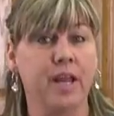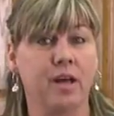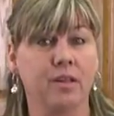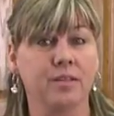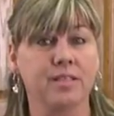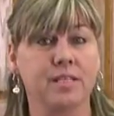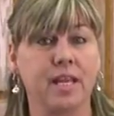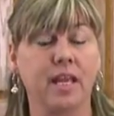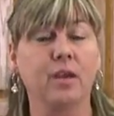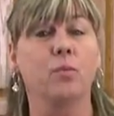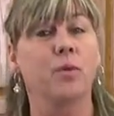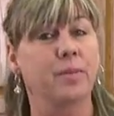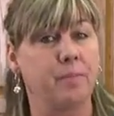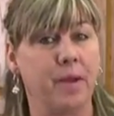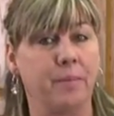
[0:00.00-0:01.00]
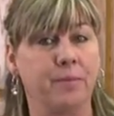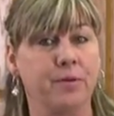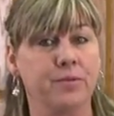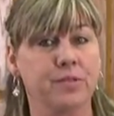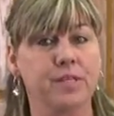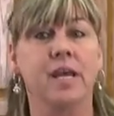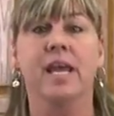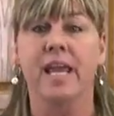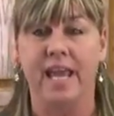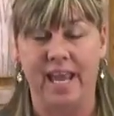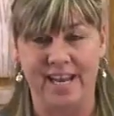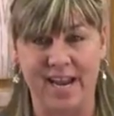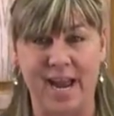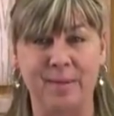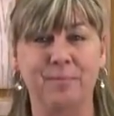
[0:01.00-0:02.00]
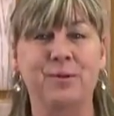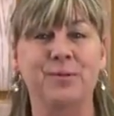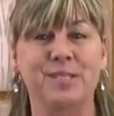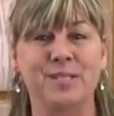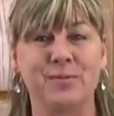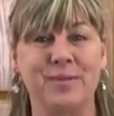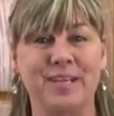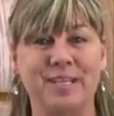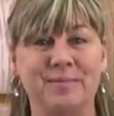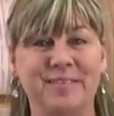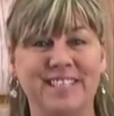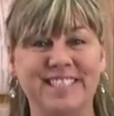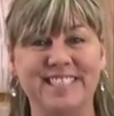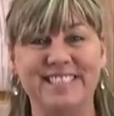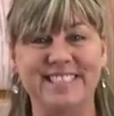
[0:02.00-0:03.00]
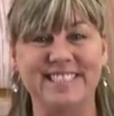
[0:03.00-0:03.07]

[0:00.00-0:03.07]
Elk Steak with Peppers. And I'm Chris Winkleman.